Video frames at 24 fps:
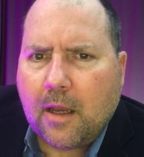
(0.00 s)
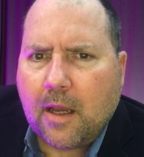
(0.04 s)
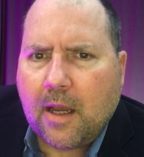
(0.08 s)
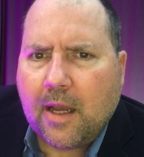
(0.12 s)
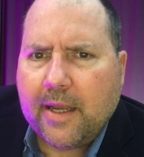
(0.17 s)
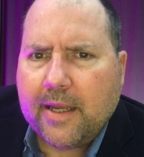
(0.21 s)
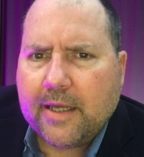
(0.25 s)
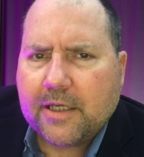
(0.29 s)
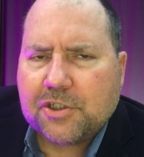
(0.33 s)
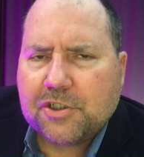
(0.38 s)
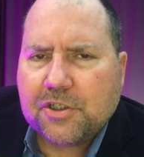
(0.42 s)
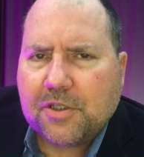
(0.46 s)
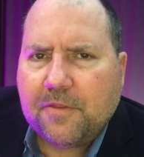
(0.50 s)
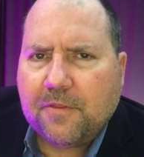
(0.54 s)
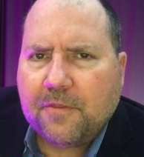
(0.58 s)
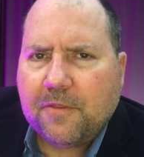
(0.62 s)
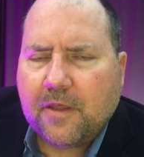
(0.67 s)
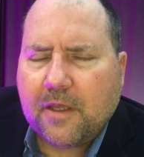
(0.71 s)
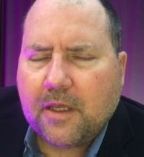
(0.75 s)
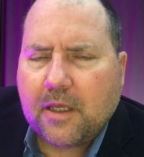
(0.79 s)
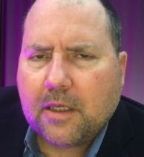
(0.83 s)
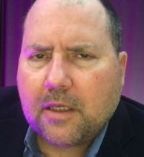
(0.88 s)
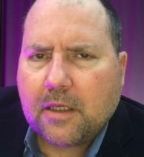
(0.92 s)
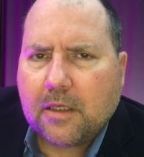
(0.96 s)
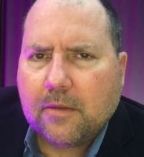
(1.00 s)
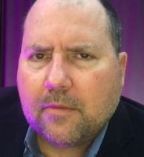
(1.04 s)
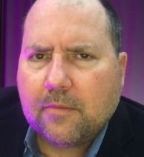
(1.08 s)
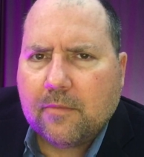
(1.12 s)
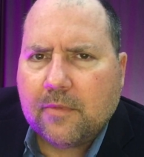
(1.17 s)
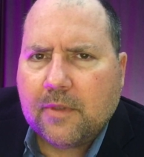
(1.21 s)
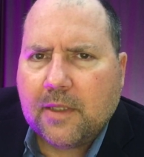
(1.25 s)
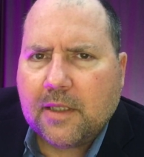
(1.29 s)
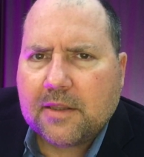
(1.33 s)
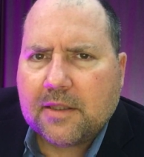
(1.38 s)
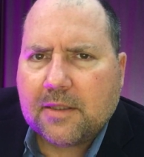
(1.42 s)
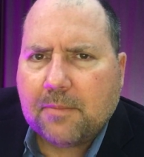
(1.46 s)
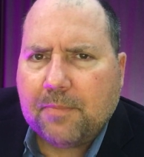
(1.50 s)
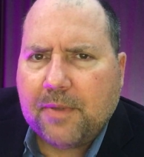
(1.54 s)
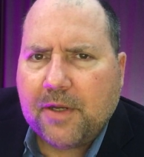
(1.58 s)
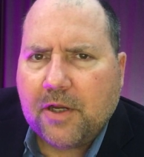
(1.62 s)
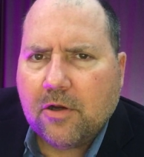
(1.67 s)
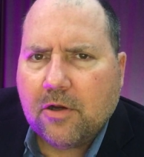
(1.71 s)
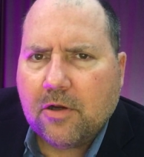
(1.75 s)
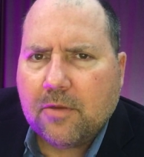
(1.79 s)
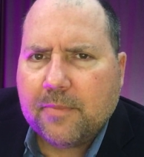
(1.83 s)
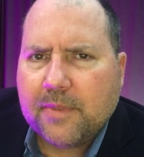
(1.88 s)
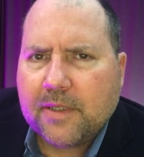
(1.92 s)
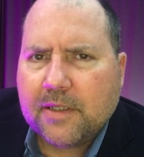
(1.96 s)
I actually think that the
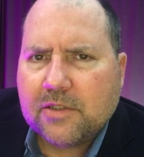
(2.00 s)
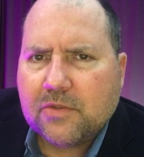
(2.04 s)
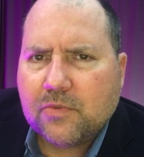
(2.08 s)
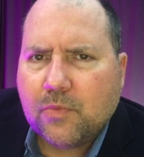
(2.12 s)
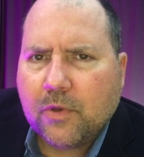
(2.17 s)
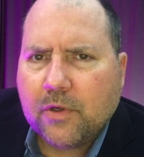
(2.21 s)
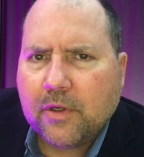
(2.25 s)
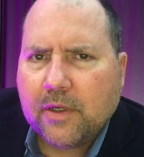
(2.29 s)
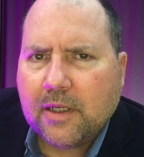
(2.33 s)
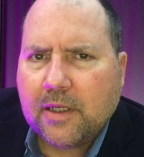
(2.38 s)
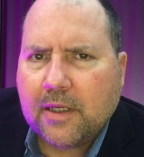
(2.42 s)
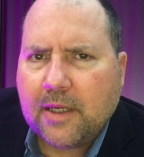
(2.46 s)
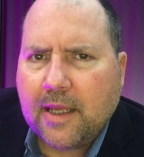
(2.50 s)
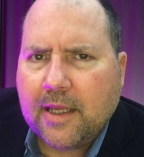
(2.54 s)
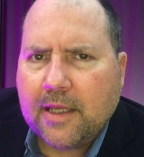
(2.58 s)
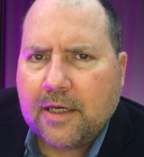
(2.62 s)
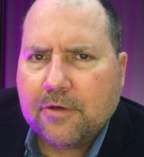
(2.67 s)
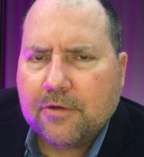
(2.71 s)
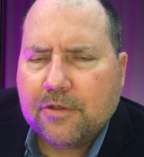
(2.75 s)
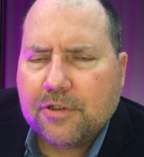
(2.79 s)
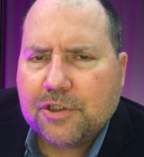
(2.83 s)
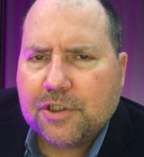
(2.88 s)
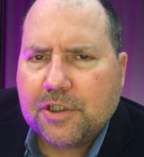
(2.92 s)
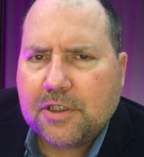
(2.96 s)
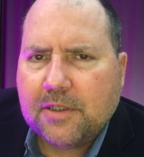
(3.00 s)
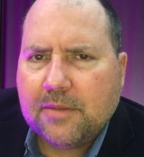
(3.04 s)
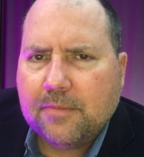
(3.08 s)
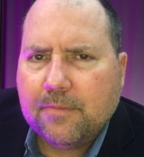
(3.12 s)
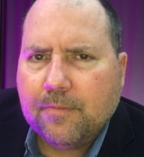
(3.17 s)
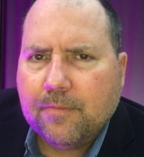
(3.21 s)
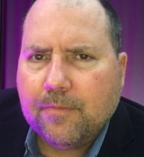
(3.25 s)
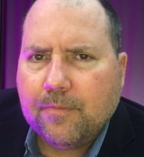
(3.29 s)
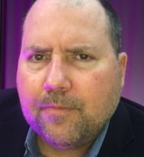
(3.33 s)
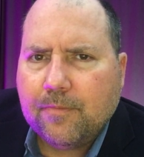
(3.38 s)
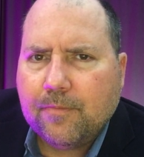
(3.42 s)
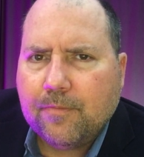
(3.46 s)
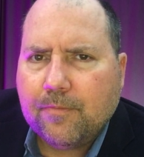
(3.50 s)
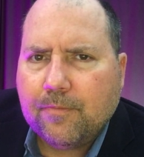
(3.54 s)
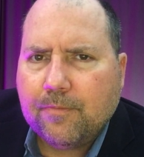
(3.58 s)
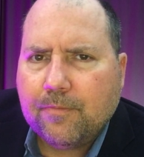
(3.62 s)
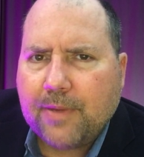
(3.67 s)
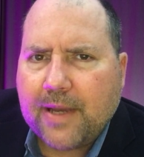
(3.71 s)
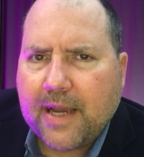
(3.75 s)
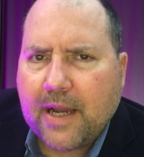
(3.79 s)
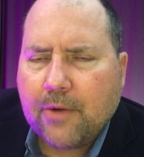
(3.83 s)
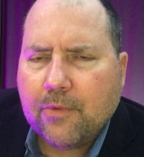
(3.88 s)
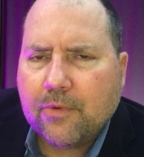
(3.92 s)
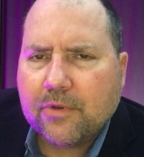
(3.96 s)
pyramids were an energy
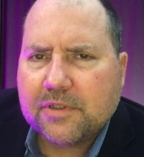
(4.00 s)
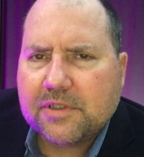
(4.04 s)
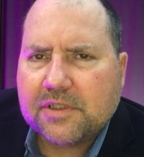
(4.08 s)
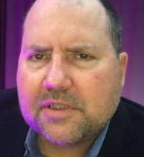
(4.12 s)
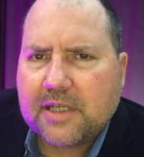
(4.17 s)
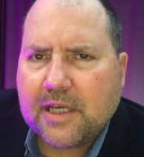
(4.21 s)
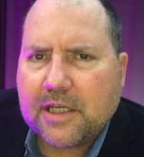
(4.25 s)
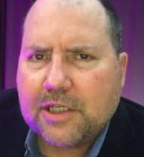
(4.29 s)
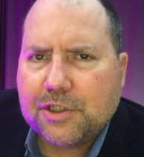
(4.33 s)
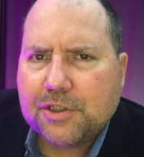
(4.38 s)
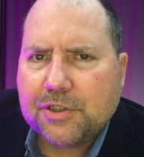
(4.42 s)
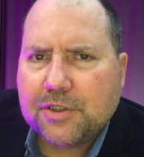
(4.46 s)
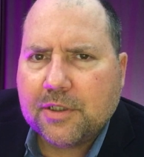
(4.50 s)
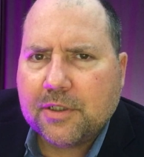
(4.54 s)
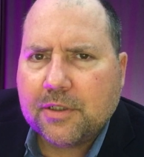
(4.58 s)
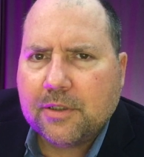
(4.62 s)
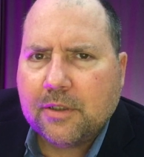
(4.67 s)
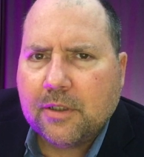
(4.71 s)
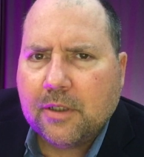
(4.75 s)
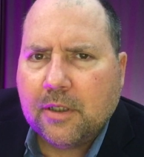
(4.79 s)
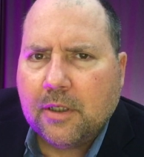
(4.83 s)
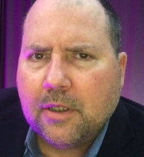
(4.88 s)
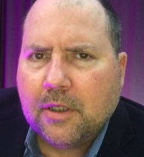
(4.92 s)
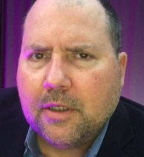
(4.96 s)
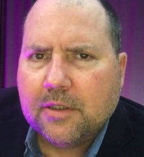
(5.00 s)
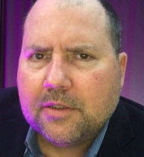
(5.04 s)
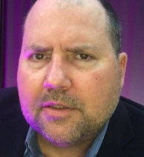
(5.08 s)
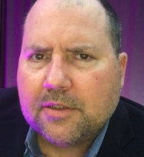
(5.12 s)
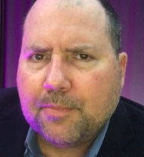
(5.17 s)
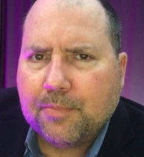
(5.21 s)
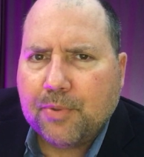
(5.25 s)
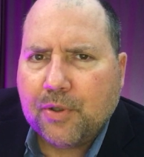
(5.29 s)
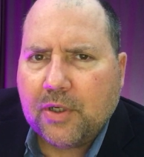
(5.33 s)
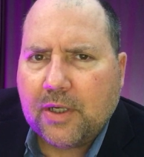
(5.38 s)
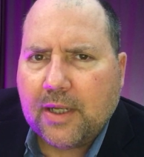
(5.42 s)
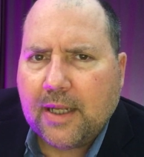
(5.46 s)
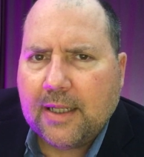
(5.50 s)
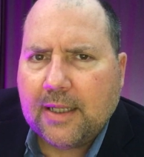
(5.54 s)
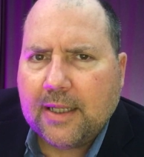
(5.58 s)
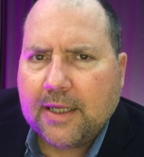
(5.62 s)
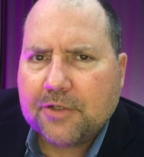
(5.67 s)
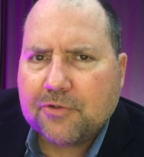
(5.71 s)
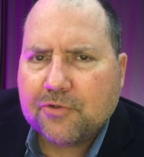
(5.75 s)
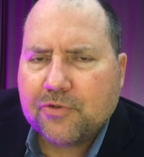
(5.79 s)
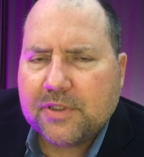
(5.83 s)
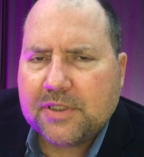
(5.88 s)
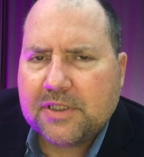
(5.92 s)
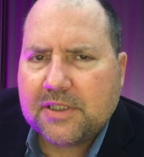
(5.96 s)
power station to put
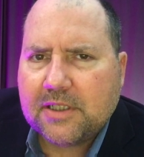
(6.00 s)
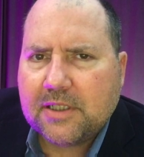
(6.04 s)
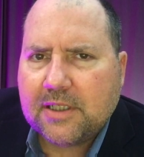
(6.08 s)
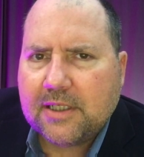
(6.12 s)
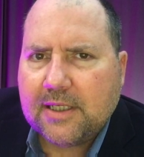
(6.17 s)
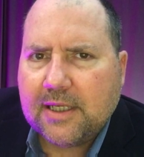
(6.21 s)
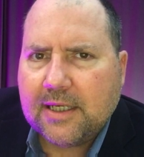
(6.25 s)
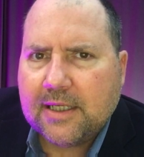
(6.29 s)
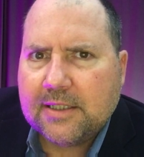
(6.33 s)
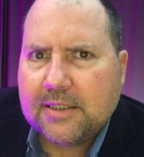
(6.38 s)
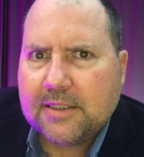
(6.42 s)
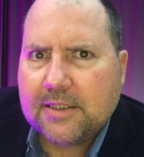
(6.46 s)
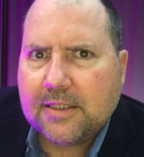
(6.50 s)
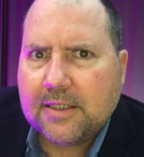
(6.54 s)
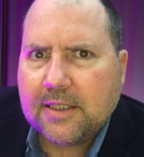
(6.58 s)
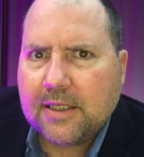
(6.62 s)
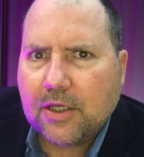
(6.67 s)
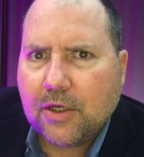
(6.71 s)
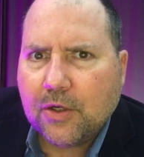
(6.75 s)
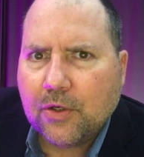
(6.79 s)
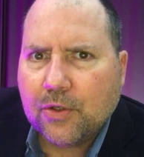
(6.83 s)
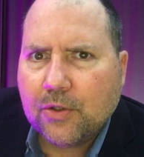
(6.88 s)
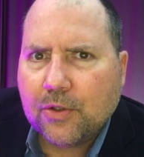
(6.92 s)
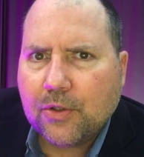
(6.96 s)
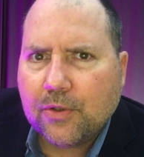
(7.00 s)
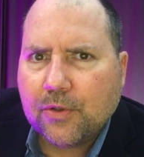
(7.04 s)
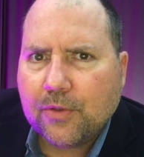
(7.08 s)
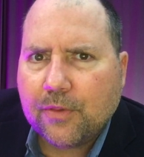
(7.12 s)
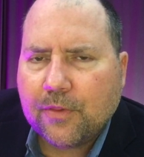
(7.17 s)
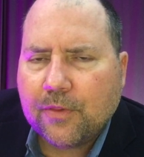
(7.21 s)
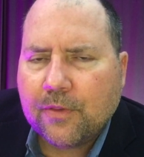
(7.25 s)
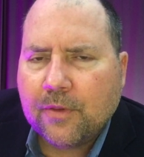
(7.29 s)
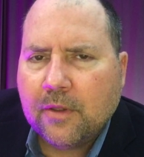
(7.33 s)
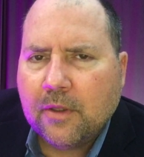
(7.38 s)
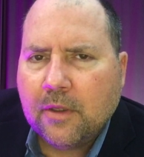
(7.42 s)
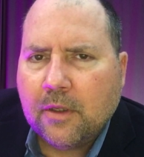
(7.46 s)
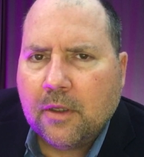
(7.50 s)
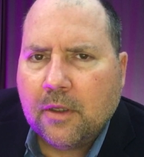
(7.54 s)
electricity into the earth